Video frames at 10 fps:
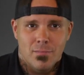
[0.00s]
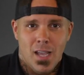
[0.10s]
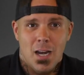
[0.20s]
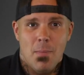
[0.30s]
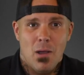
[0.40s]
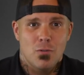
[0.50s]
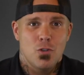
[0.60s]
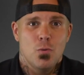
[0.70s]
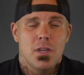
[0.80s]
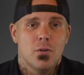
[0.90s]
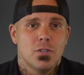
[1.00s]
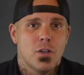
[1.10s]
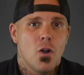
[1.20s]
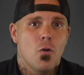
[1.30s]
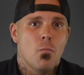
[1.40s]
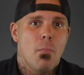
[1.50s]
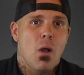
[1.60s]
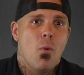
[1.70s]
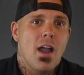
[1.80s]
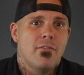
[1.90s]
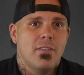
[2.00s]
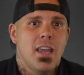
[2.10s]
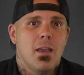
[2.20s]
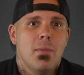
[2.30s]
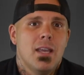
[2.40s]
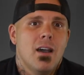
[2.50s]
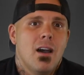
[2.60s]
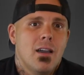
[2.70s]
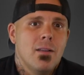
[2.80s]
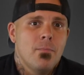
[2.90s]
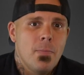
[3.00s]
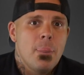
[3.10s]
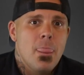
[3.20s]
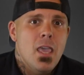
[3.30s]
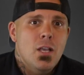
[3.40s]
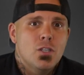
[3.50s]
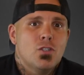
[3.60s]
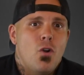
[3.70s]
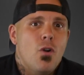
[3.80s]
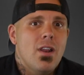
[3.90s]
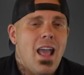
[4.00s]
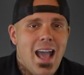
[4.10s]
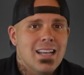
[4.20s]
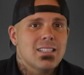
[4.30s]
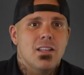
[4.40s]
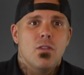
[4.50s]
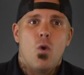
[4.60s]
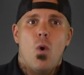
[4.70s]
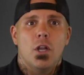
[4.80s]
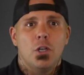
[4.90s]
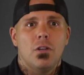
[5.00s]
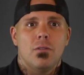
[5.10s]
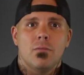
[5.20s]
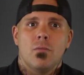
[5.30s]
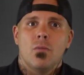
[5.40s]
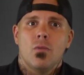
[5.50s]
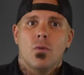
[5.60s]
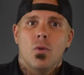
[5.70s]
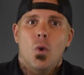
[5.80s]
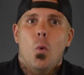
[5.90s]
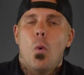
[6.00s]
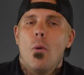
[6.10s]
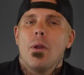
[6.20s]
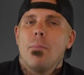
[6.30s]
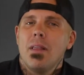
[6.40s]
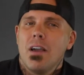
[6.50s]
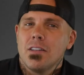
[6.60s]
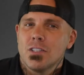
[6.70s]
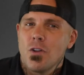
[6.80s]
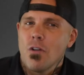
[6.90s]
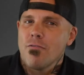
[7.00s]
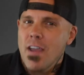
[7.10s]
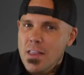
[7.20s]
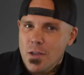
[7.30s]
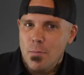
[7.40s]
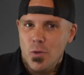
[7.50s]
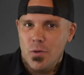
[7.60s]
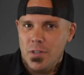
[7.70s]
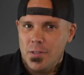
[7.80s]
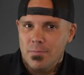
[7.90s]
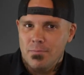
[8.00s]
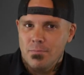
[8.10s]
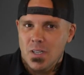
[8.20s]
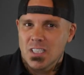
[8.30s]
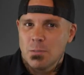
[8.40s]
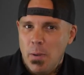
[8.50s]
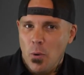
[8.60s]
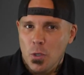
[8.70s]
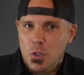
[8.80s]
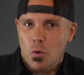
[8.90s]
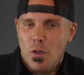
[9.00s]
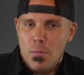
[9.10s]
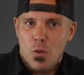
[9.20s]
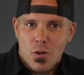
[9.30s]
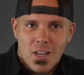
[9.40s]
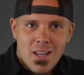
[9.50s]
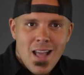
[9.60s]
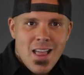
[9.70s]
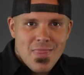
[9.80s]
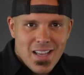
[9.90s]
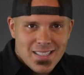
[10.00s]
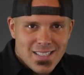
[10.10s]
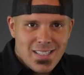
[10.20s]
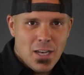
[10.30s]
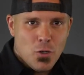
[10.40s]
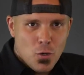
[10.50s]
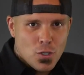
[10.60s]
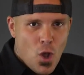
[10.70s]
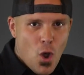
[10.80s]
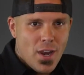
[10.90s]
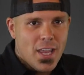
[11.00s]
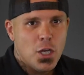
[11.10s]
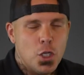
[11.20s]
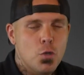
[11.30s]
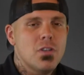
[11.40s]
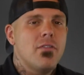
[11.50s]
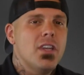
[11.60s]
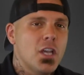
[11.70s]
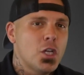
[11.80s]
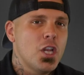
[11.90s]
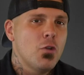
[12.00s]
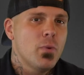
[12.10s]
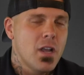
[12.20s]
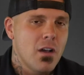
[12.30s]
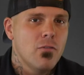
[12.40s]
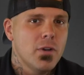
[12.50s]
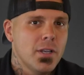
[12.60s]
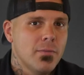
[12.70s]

And about 2 years ago, my wife Tammy and I started asking the question, what would it be like to start a faith community, a spiritual community that centers on issues of addiction and recovery?